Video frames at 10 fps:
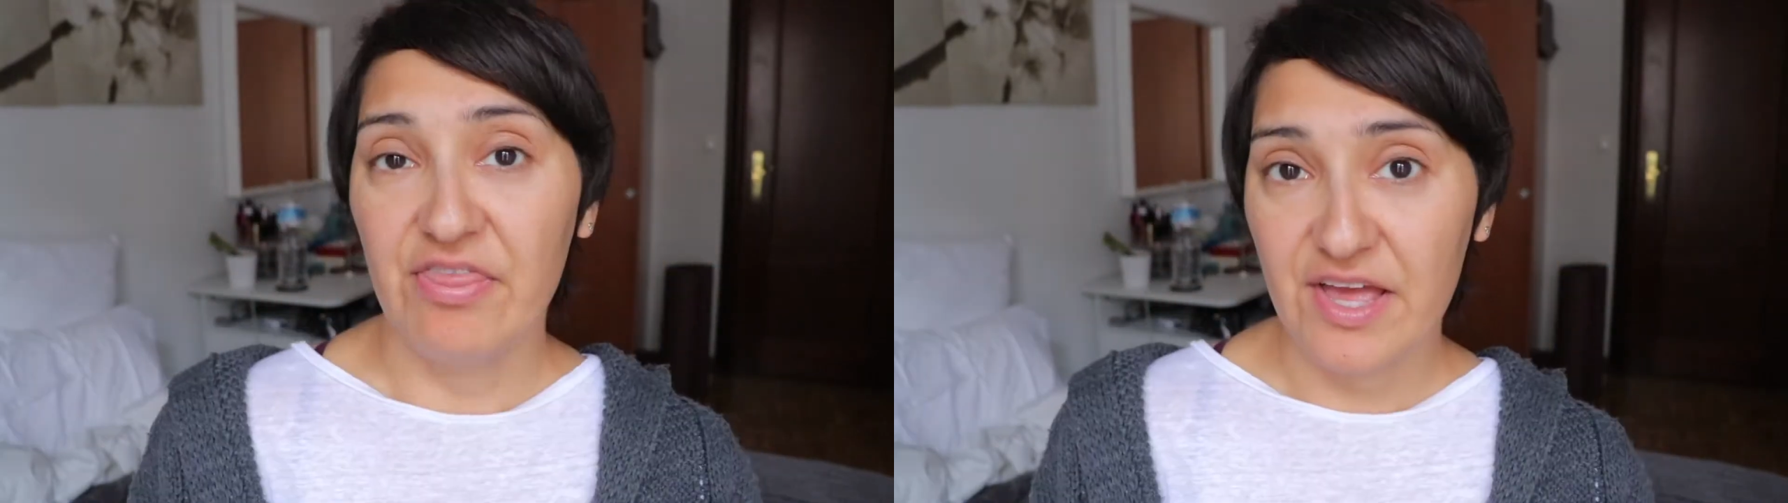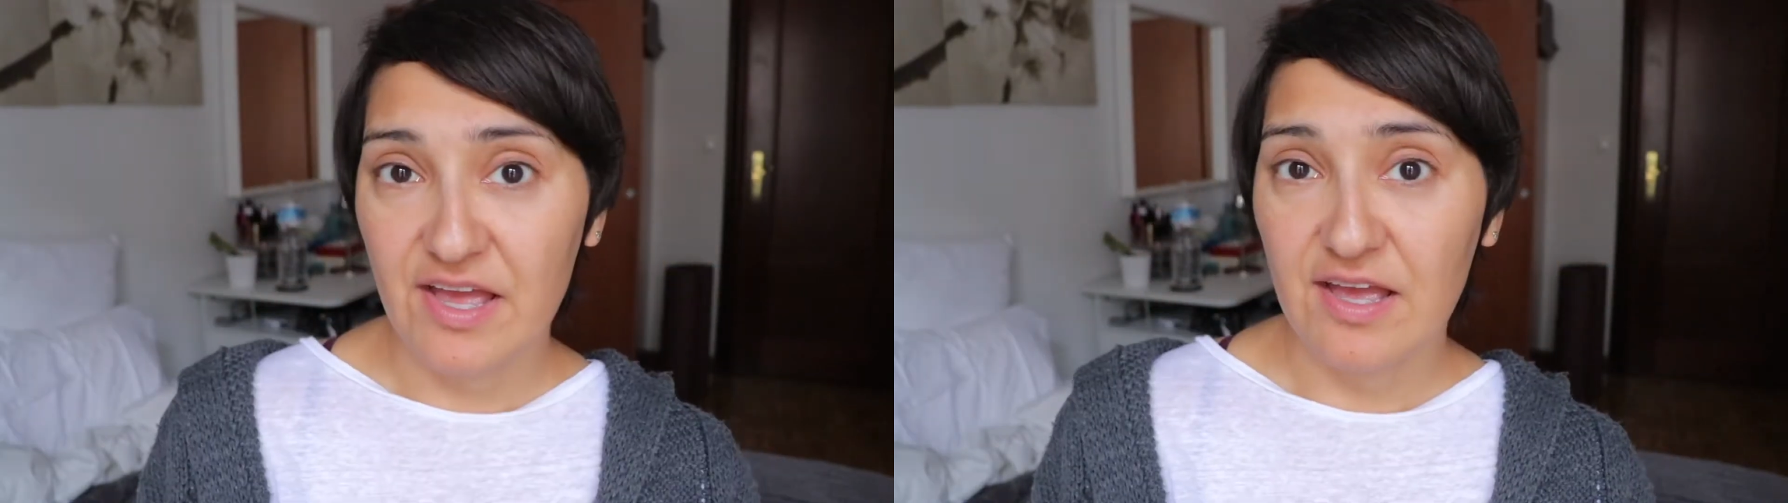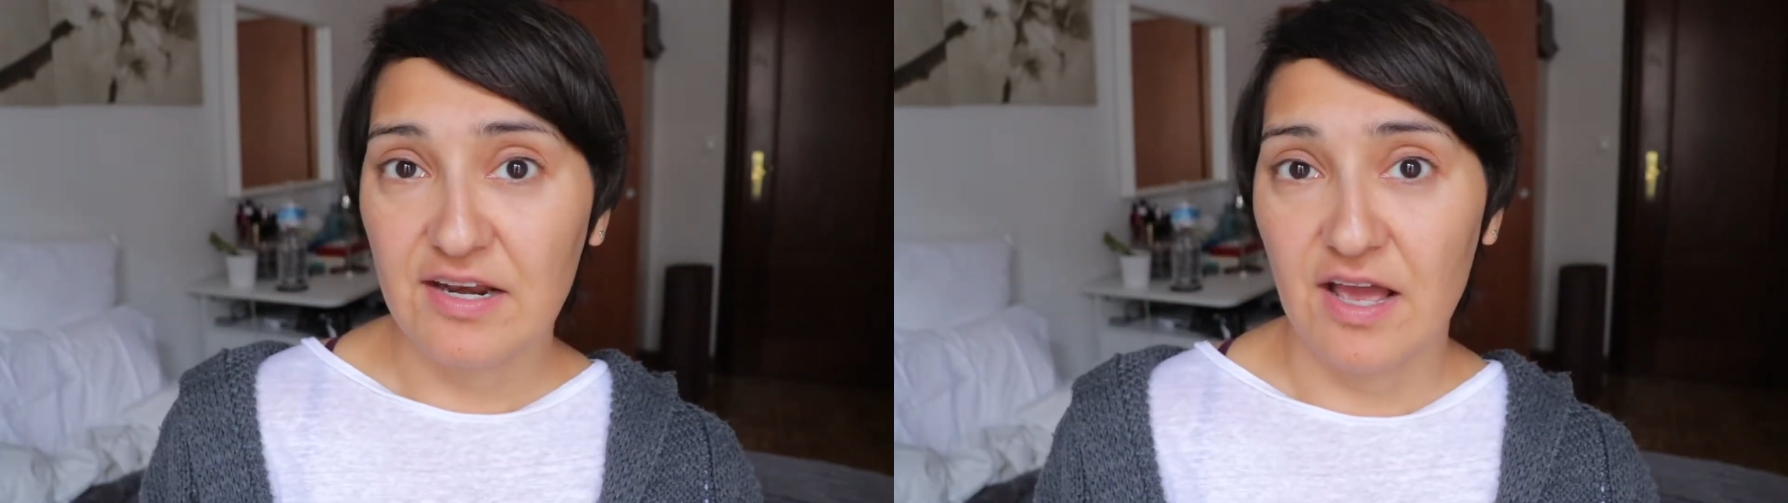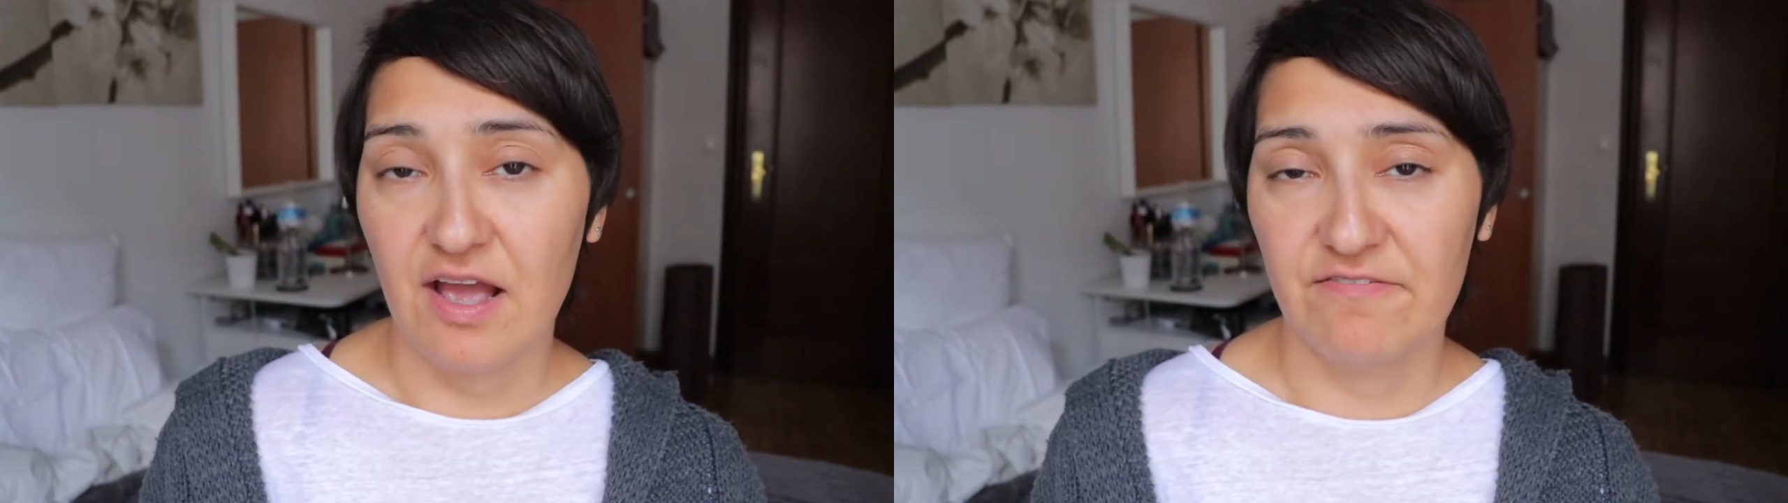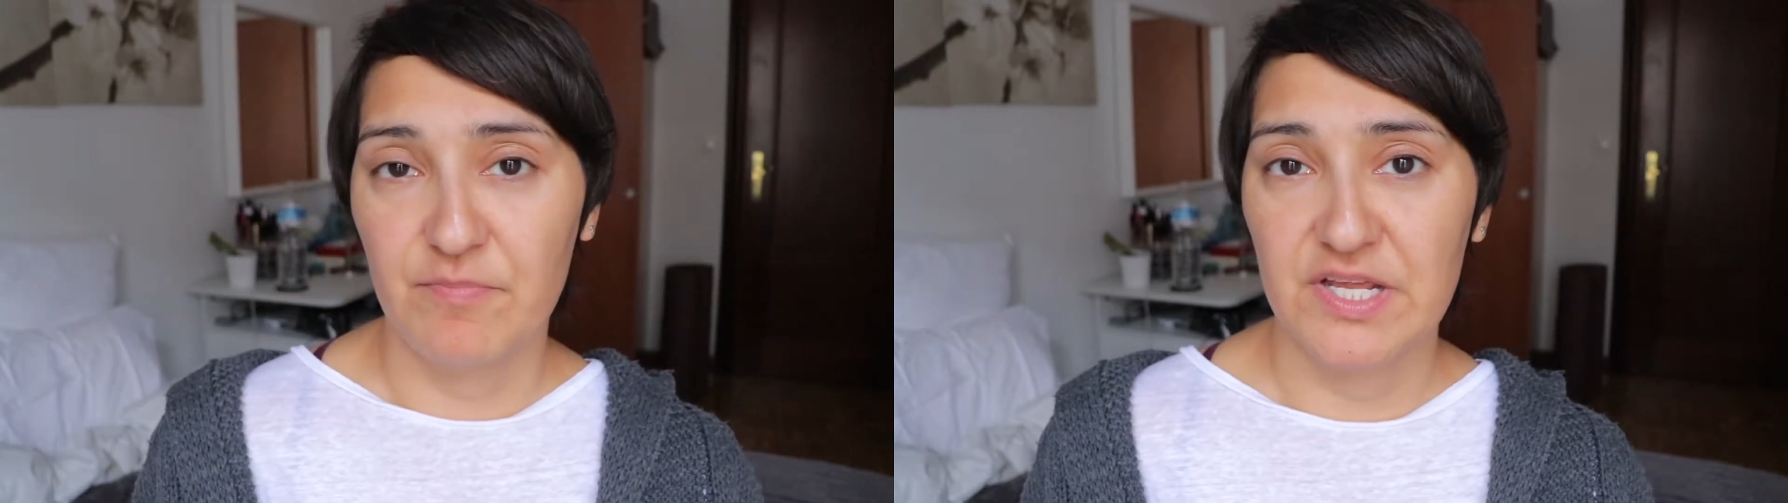Then
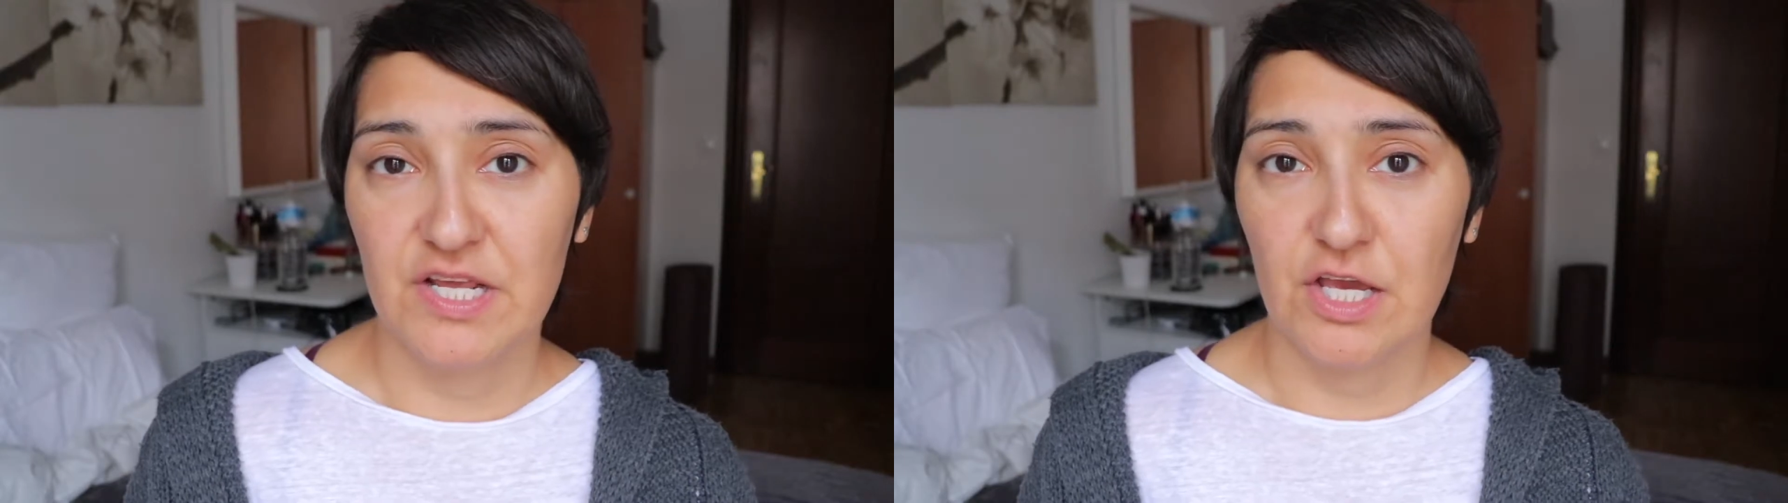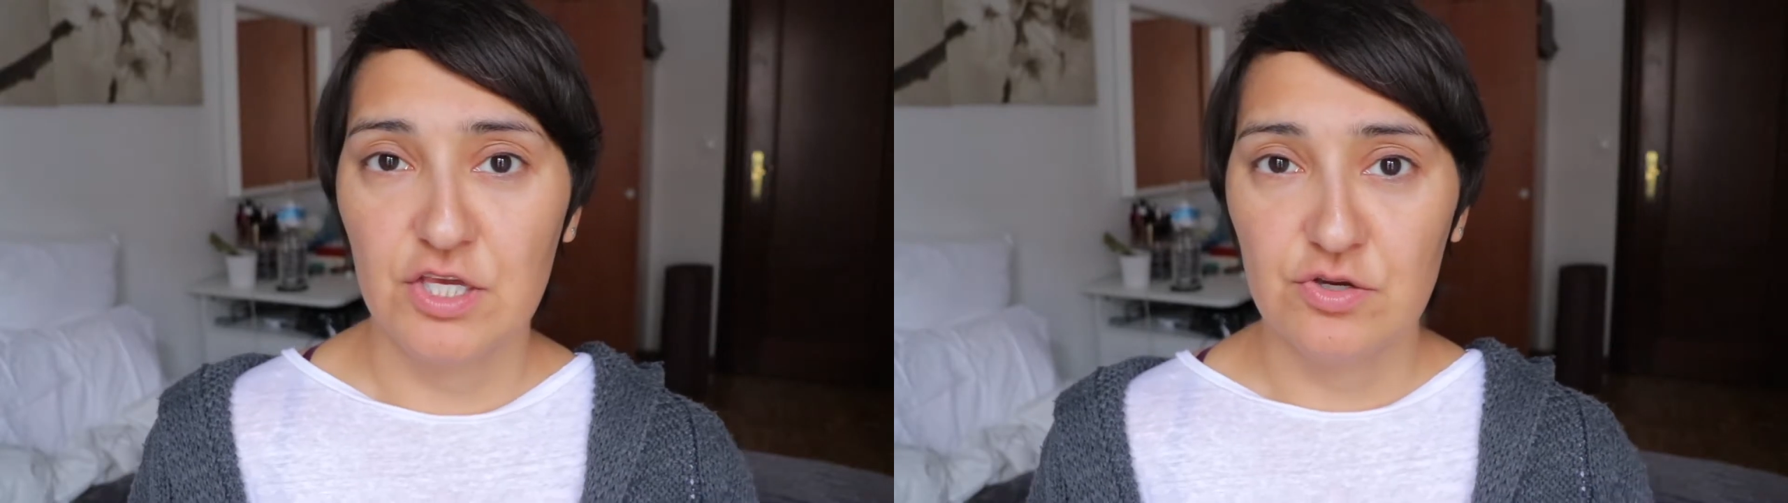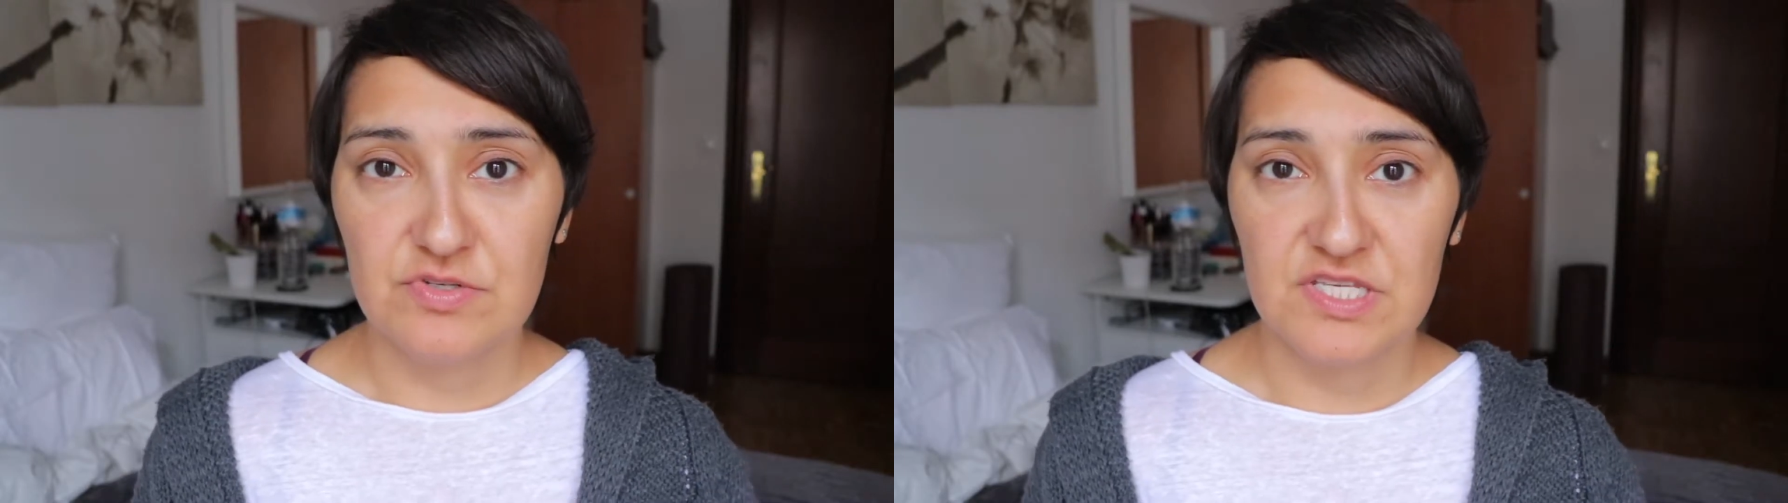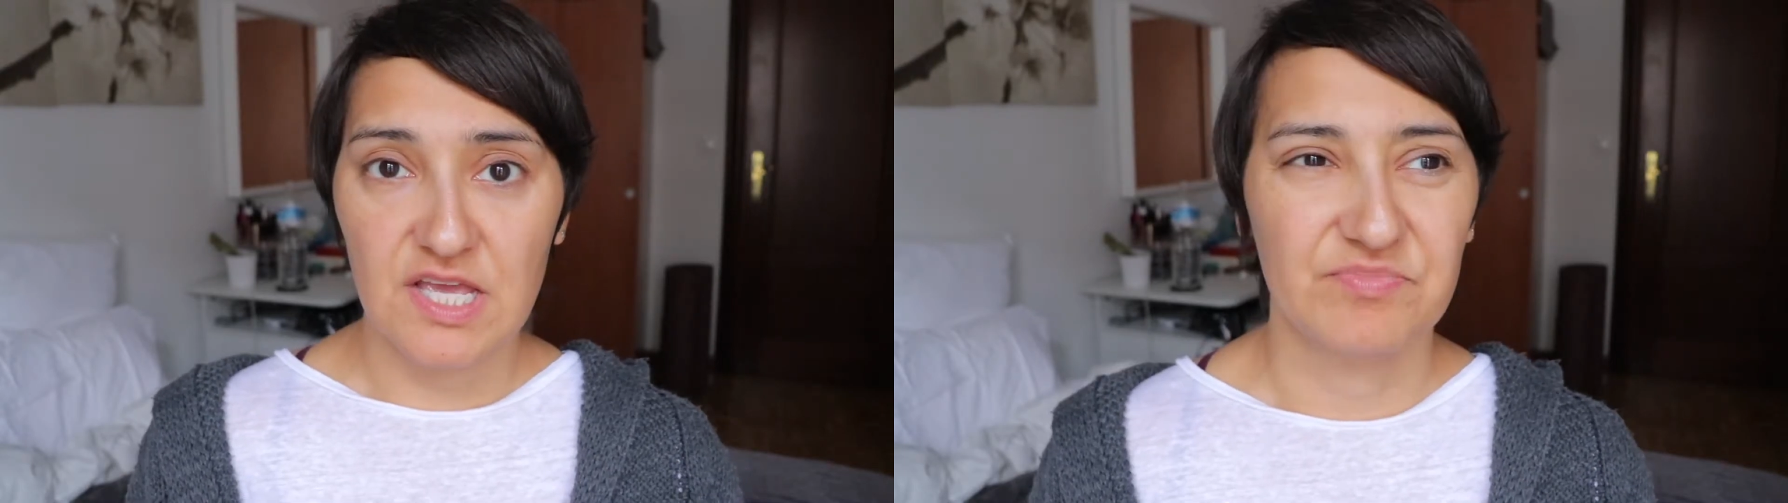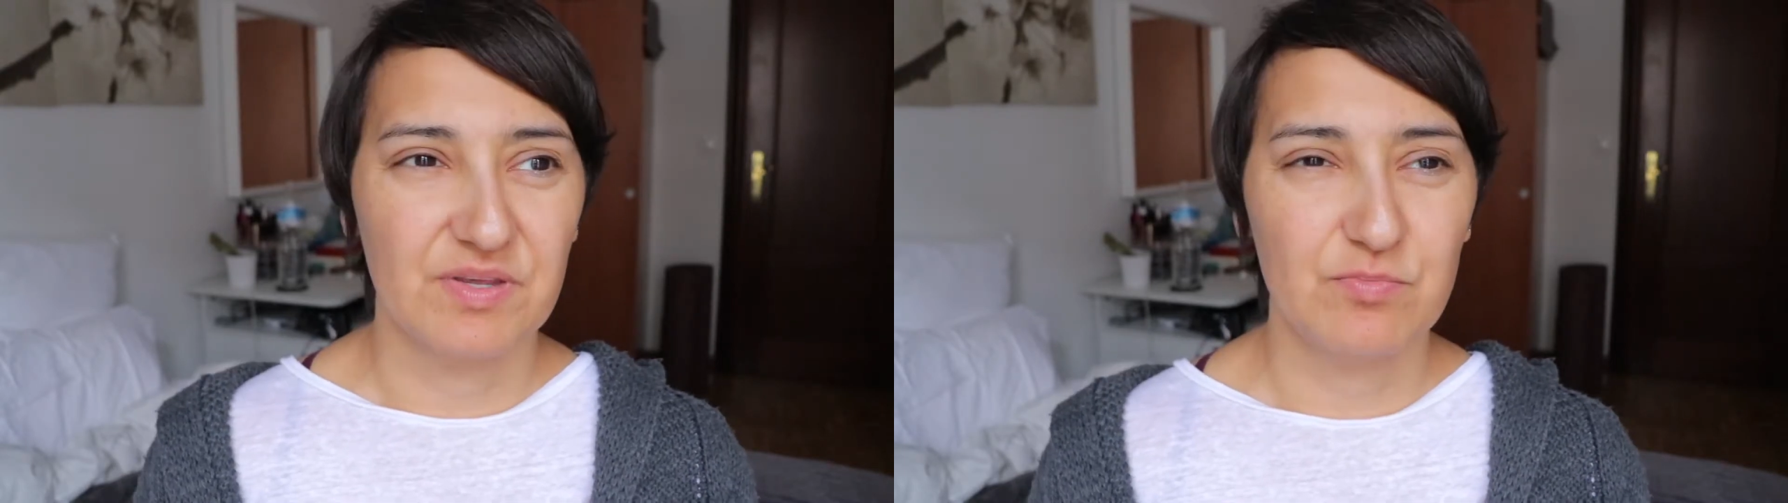I've been using